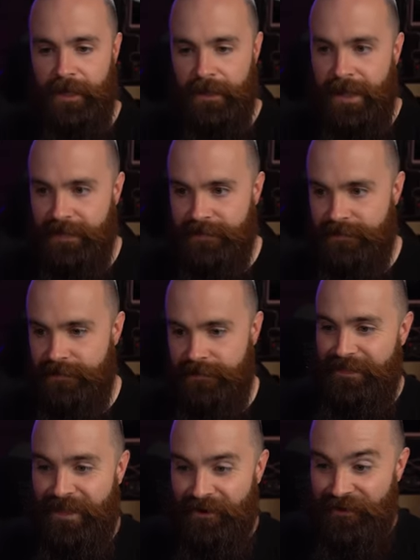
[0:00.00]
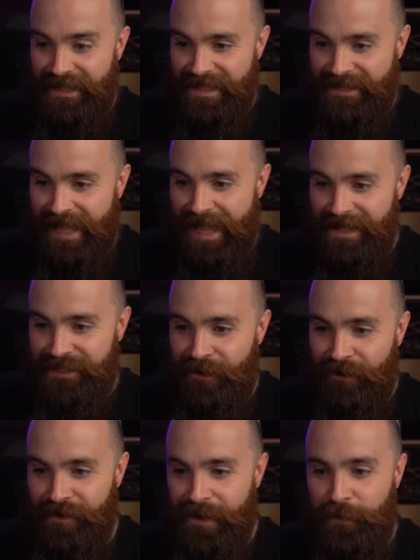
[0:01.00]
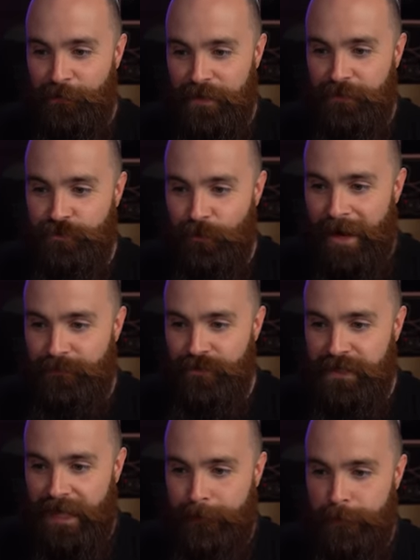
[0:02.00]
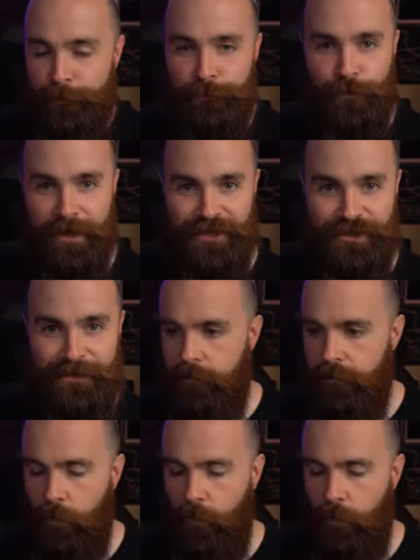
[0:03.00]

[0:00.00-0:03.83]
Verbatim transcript: ls, there he is, Asgard with driver type bridge.